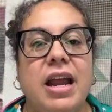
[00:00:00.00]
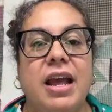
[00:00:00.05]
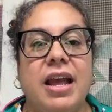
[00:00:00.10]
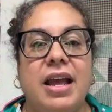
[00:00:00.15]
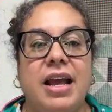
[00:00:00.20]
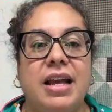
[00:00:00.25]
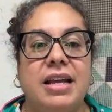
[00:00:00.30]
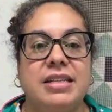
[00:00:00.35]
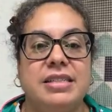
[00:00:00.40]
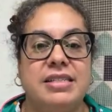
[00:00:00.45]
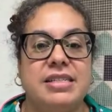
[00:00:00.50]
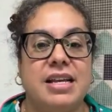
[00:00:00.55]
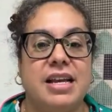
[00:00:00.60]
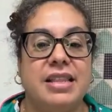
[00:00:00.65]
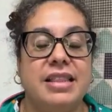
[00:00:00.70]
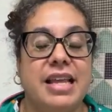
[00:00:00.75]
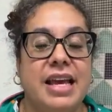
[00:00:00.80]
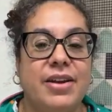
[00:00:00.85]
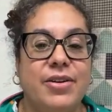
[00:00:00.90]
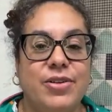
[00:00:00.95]
and
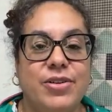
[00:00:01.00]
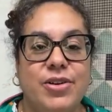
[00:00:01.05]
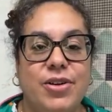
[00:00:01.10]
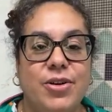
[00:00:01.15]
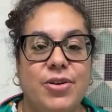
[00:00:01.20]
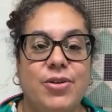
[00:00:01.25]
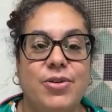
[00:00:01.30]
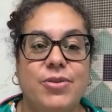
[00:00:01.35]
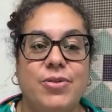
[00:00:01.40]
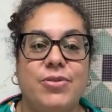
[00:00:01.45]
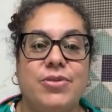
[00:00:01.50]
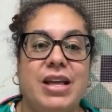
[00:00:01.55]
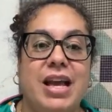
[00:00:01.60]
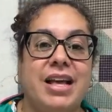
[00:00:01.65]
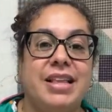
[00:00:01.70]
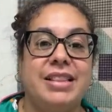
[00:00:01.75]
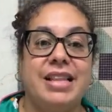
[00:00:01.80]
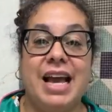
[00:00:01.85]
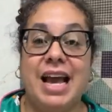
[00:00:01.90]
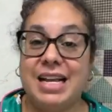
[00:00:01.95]
let her know
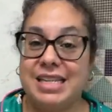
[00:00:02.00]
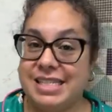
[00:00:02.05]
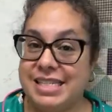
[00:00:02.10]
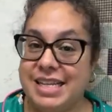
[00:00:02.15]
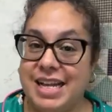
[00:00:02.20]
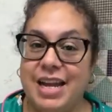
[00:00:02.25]
that last